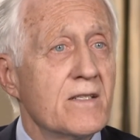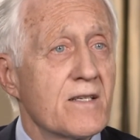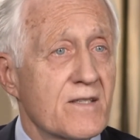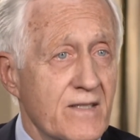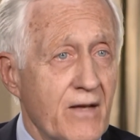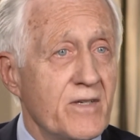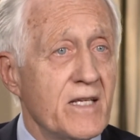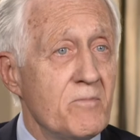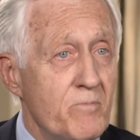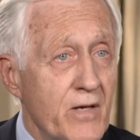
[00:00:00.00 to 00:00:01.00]

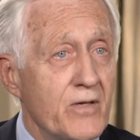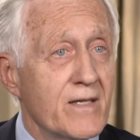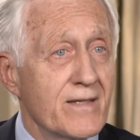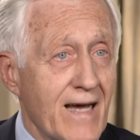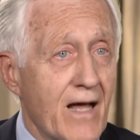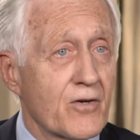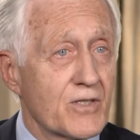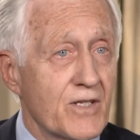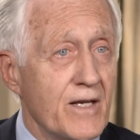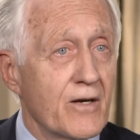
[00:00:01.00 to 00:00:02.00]
$70 billion a
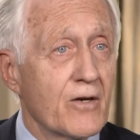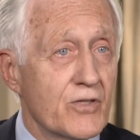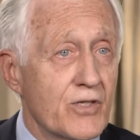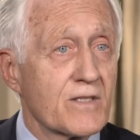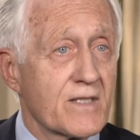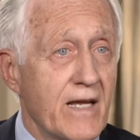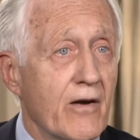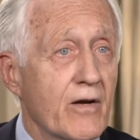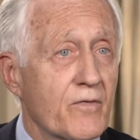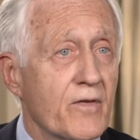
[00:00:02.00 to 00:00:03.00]
year just
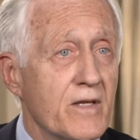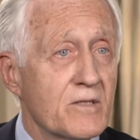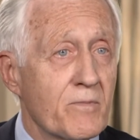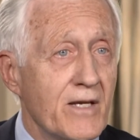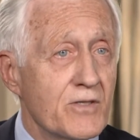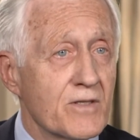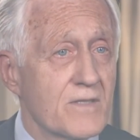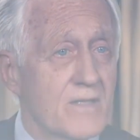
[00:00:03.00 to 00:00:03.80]
caring for these patients.